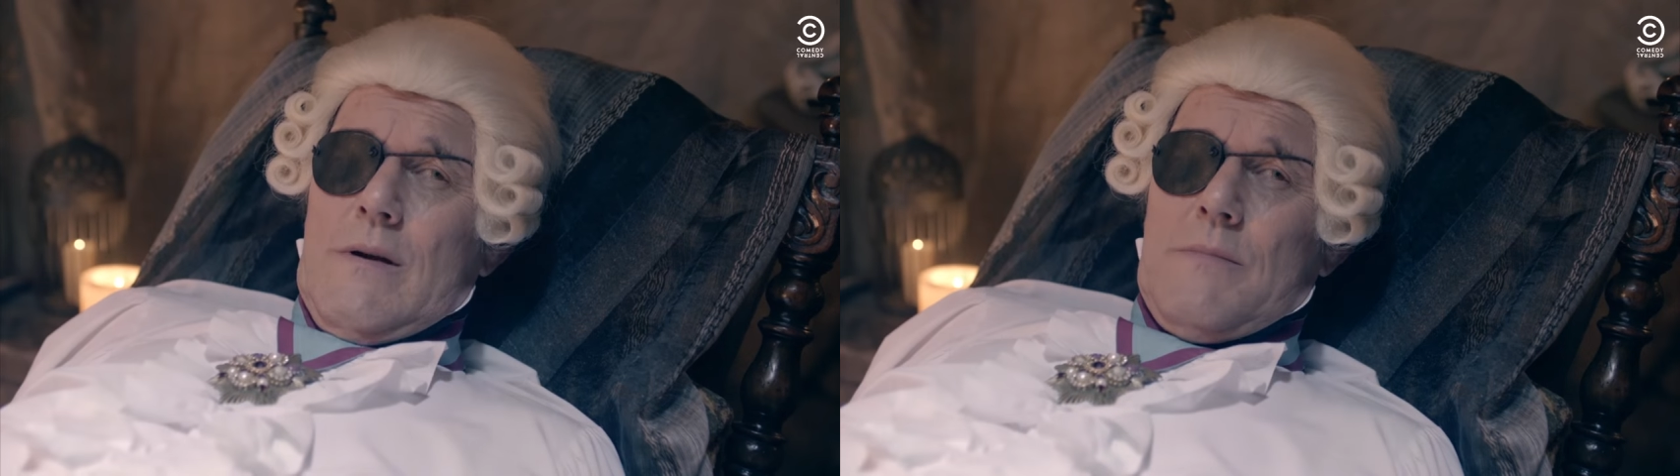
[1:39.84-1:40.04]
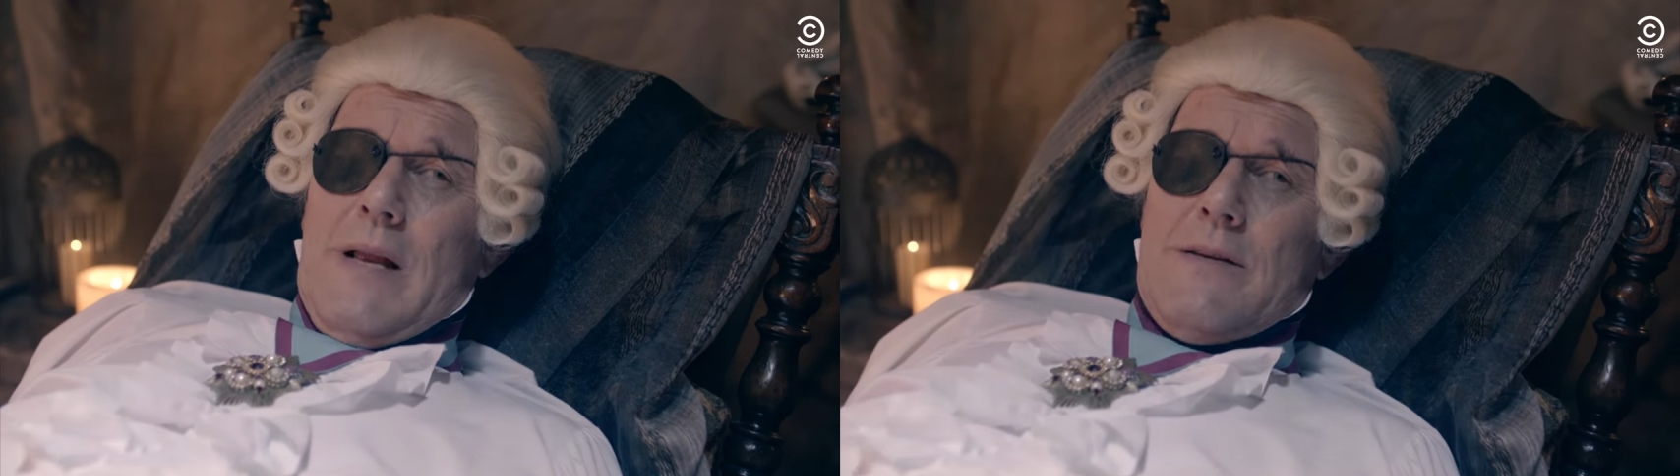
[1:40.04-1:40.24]

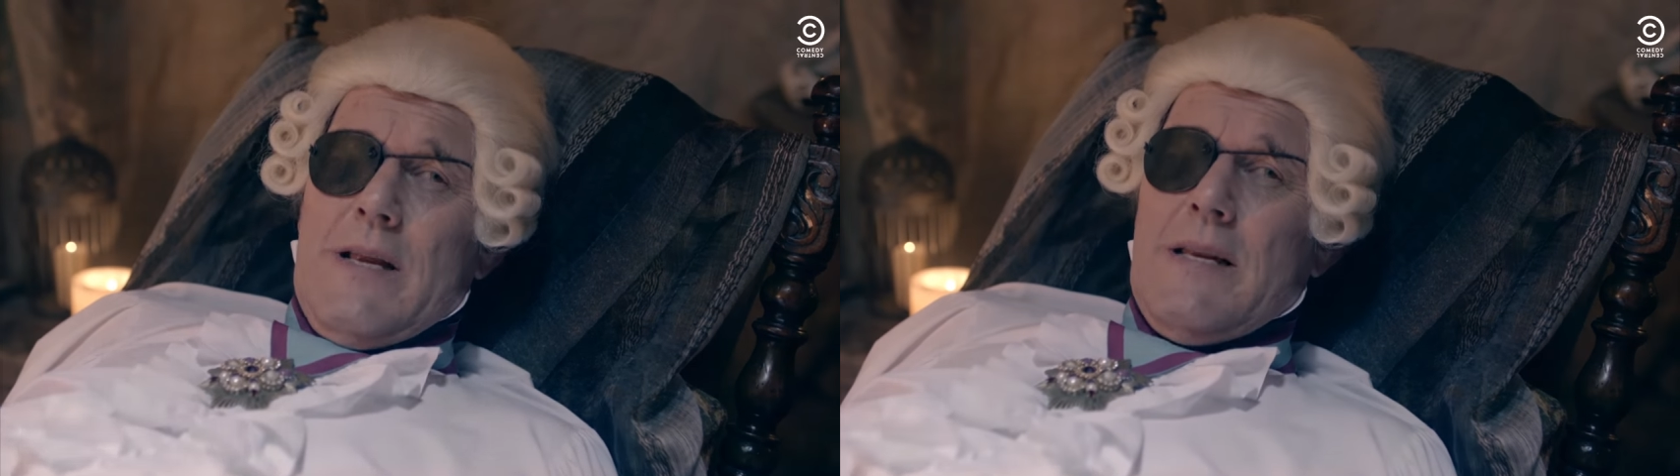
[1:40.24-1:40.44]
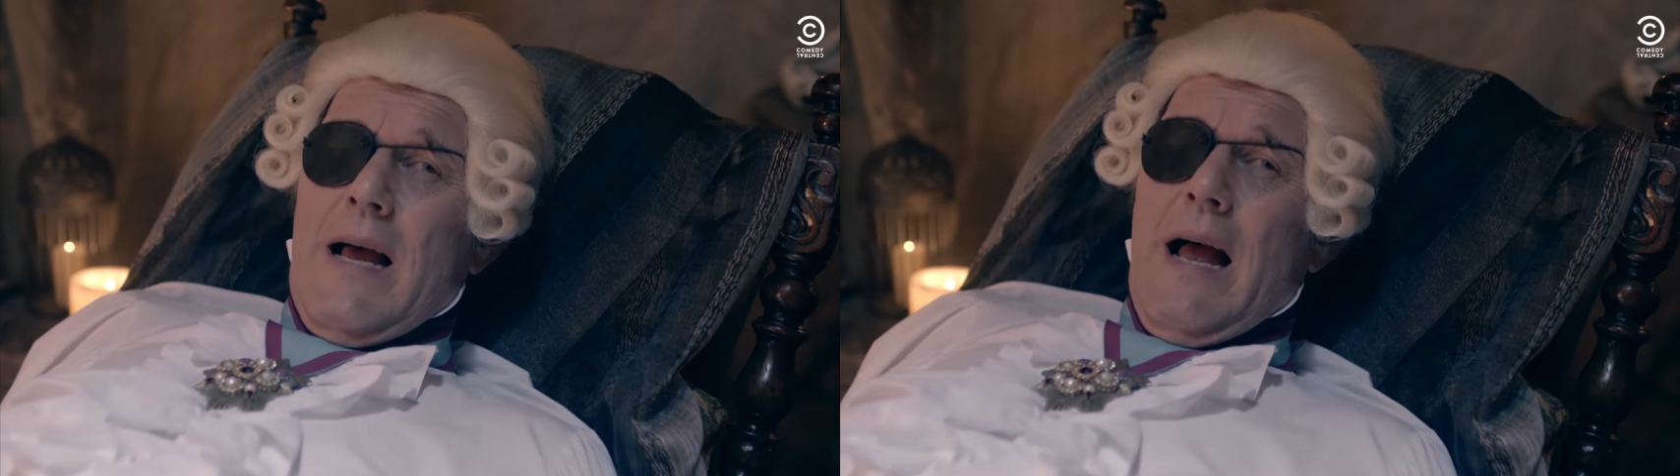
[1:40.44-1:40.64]
I'm
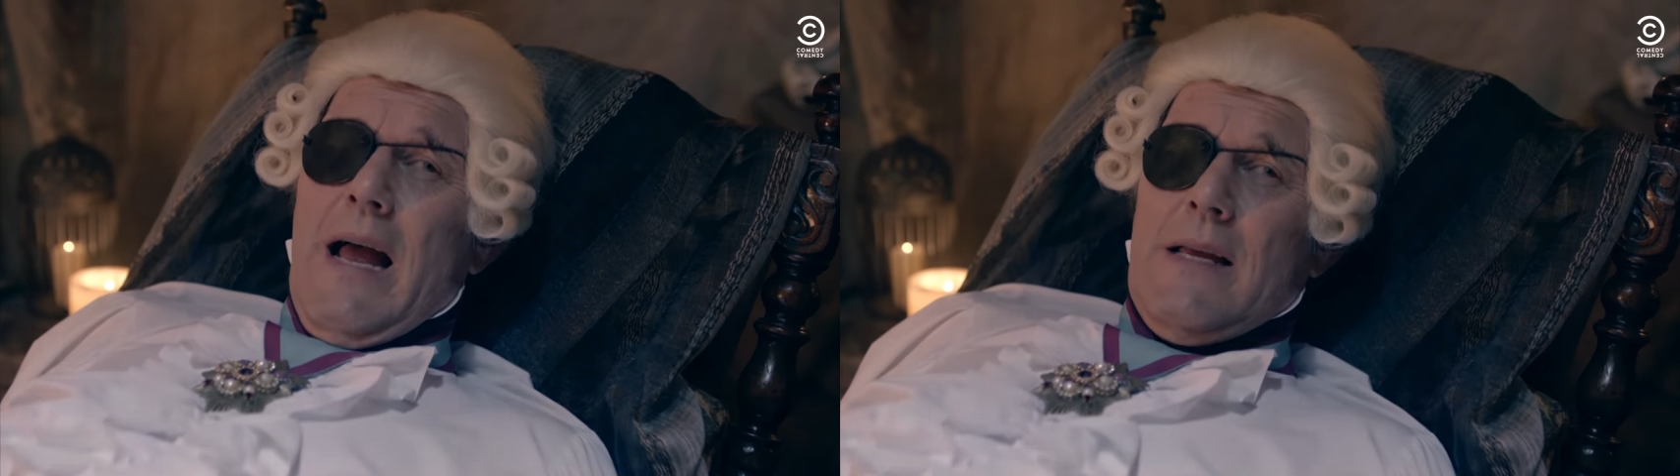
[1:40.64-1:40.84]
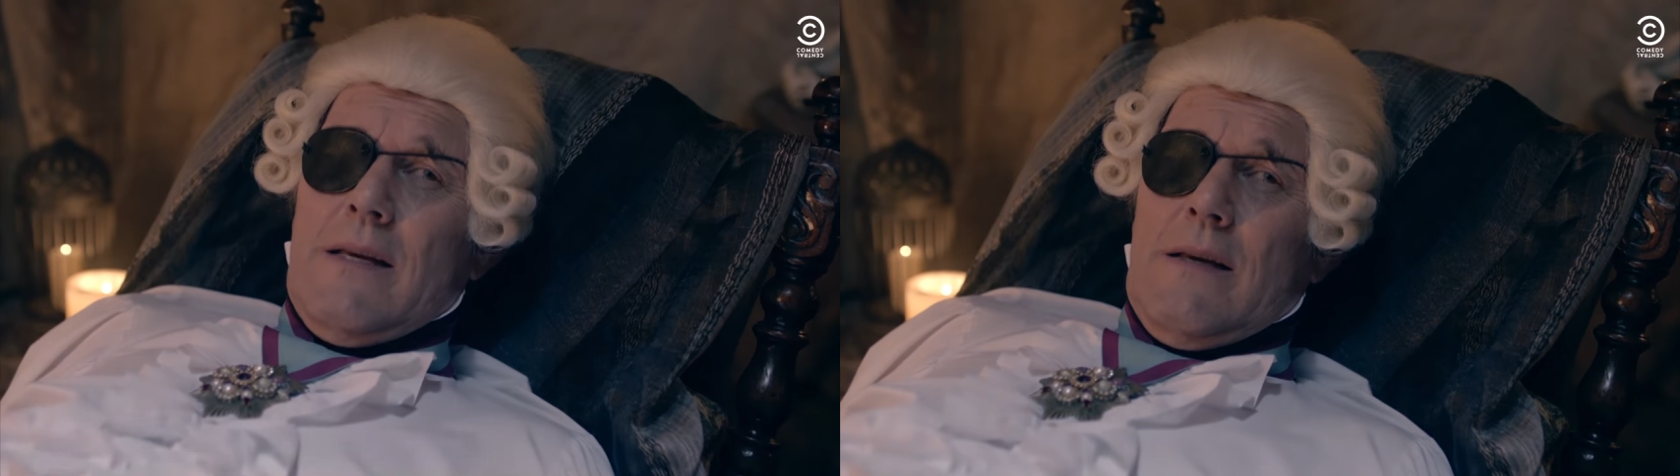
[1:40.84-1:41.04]
about to
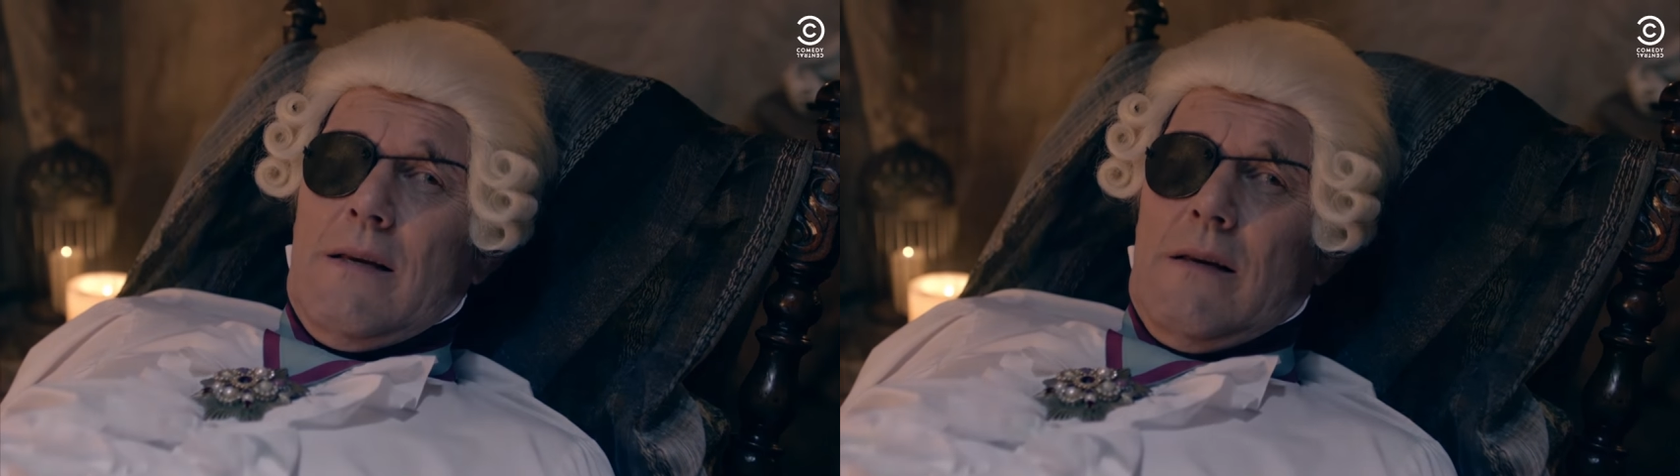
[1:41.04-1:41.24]
die.